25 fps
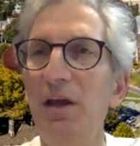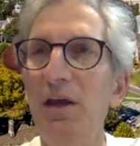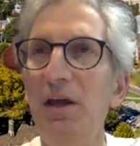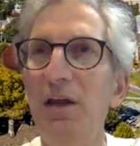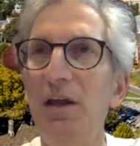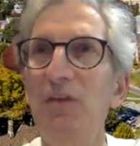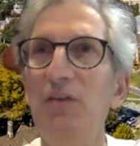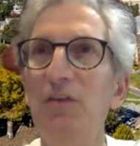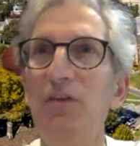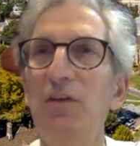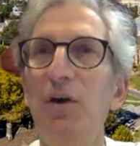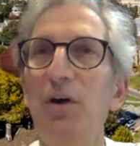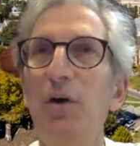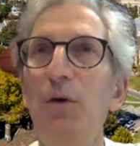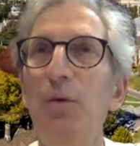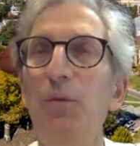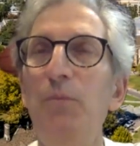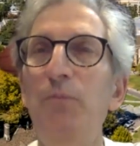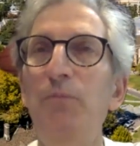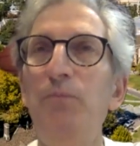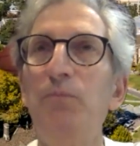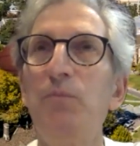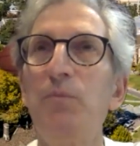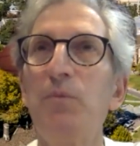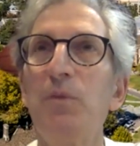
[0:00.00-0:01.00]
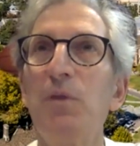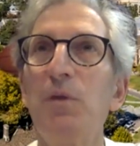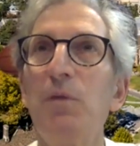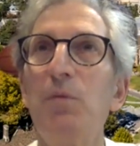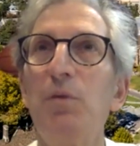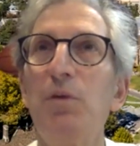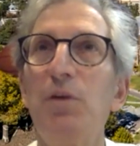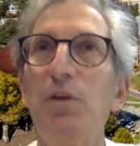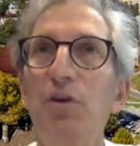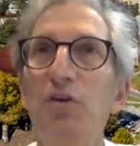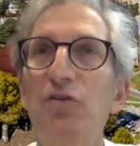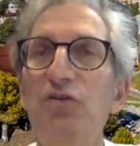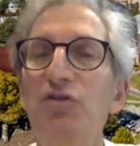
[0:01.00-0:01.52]
And so
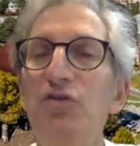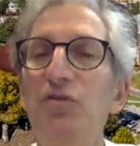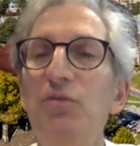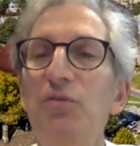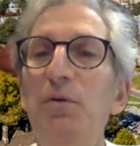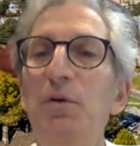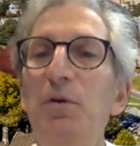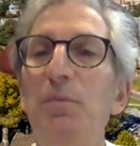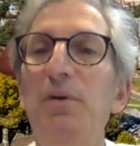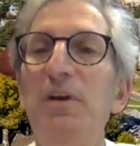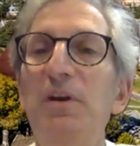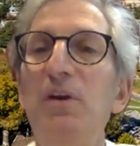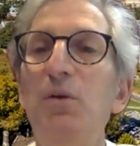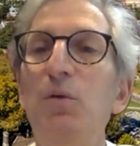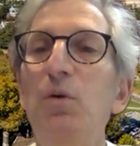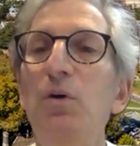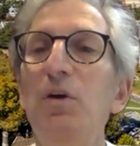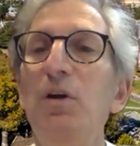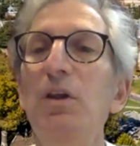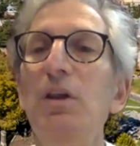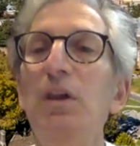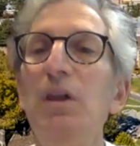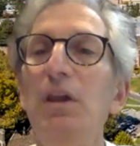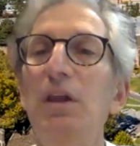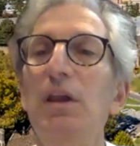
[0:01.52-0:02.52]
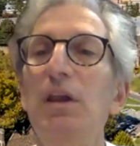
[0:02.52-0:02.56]
precocious puberty will